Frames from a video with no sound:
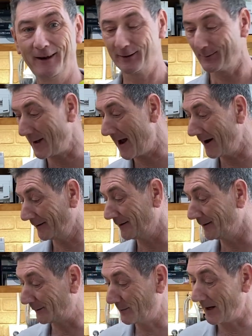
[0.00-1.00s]
in the power in
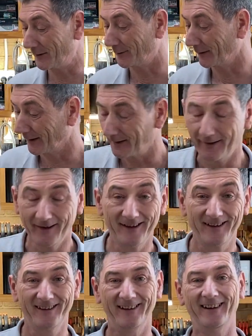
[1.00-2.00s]
this battery.
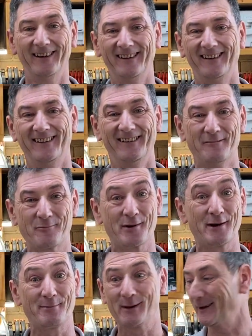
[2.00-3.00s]

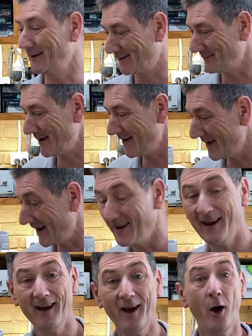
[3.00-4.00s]
Pretty pleased about that.
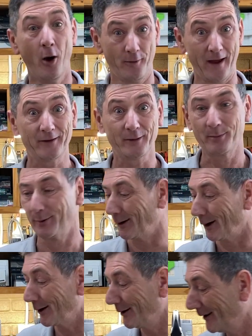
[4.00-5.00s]
That's a
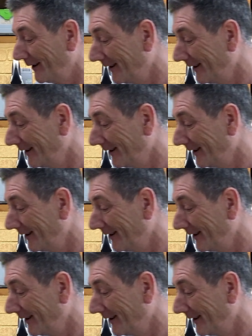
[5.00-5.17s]
pro.